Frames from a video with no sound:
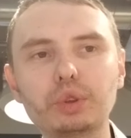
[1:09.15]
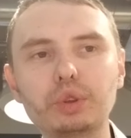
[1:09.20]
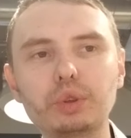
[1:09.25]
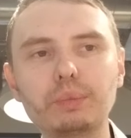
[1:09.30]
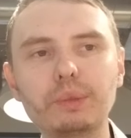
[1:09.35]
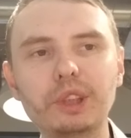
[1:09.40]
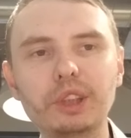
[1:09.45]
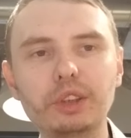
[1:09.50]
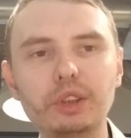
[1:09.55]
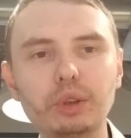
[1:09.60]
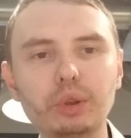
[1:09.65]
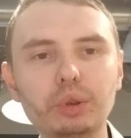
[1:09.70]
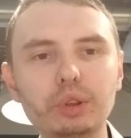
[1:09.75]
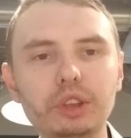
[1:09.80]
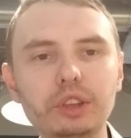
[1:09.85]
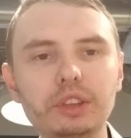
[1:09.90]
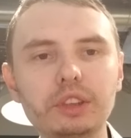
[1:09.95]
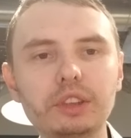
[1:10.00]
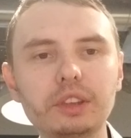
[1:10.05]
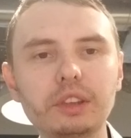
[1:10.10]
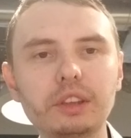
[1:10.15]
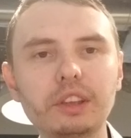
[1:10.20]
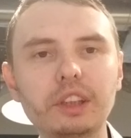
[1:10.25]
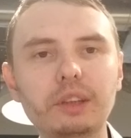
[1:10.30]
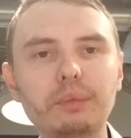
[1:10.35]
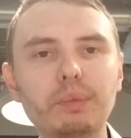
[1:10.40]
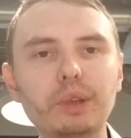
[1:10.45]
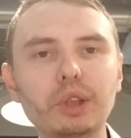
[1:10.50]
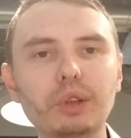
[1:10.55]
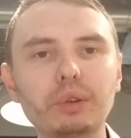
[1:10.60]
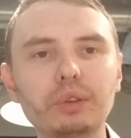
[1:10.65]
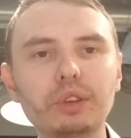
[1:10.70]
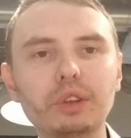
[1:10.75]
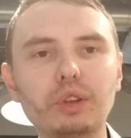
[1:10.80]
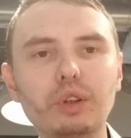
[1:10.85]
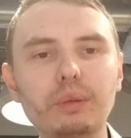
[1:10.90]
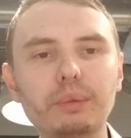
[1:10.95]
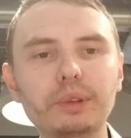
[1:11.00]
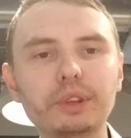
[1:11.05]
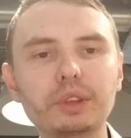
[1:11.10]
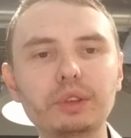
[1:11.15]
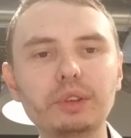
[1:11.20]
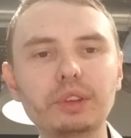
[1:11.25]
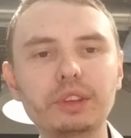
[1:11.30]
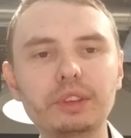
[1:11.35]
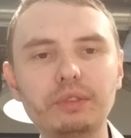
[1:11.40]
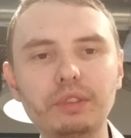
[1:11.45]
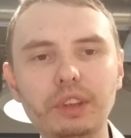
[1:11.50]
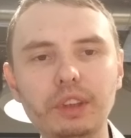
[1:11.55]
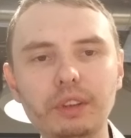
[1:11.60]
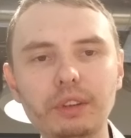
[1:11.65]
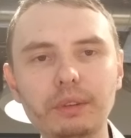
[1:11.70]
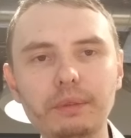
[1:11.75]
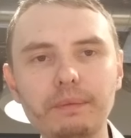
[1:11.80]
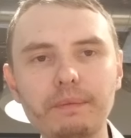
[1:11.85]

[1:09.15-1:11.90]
two methodologies, let me know in the comments on this video.